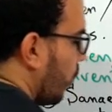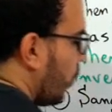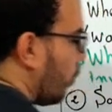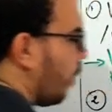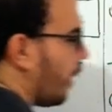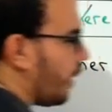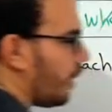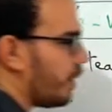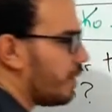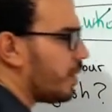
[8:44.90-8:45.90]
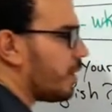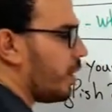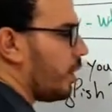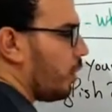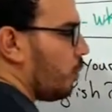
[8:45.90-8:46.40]
Why isn't
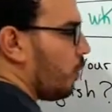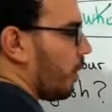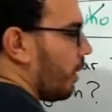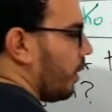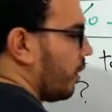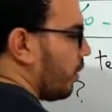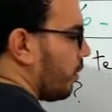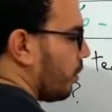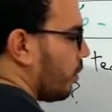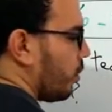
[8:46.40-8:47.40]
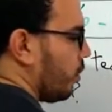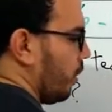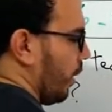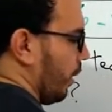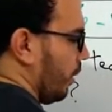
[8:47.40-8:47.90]
Sana working
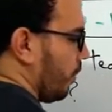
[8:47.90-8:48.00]
today?